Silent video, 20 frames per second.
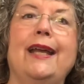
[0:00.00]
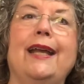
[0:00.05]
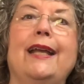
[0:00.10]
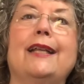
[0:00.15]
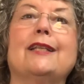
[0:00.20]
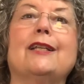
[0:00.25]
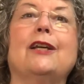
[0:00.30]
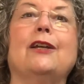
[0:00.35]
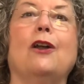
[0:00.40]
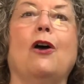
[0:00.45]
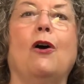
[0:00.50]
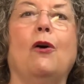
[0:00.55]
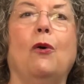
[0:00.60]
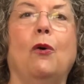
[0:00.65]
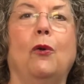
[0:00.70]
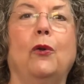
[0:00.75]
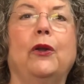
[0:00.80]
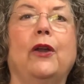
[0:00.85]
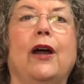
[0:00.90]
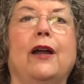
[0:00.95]
it's going to
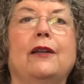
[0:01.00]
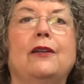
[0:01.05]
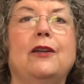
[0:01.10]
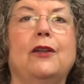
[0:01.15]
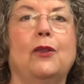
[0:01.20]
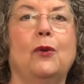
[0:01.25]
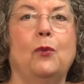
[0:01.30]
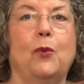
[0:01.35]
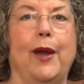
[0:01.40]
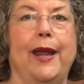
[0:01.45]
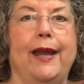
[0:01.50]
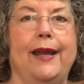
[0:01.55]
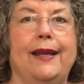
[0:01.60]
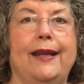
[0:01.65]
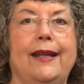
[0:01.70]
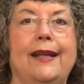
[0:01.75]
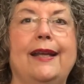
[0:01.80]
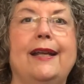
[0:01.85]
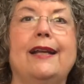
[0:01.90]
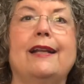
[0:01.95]
hold on to the weight,
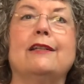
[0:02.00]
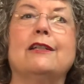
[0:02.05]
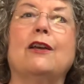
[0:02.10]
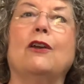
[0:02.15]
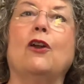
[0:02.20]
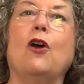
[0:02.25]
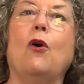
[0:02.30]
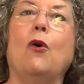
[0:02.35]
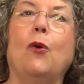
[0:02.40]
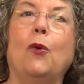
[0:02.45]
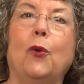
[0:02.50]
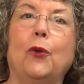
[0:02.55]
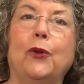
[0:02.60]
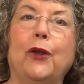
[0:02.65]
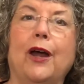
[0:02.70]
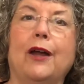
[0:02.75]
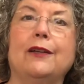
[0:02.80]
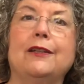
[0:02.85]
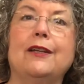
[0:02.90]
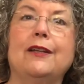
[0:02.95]
it's going to hold
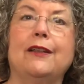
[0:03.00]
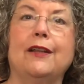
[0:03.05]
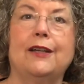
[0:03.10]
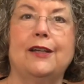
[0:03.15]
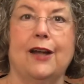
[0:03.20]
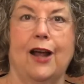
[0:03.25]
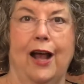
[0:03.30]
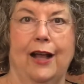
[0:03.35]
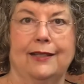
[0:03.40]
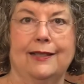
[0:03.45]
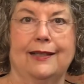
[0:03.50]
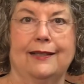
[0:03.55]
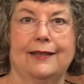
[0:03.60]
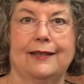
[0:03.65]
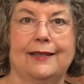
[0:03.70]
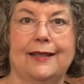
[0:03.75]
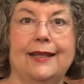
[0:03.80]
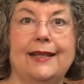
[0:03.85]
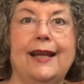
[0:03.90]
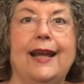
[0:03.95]
on to the
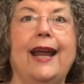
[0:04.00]
toxins,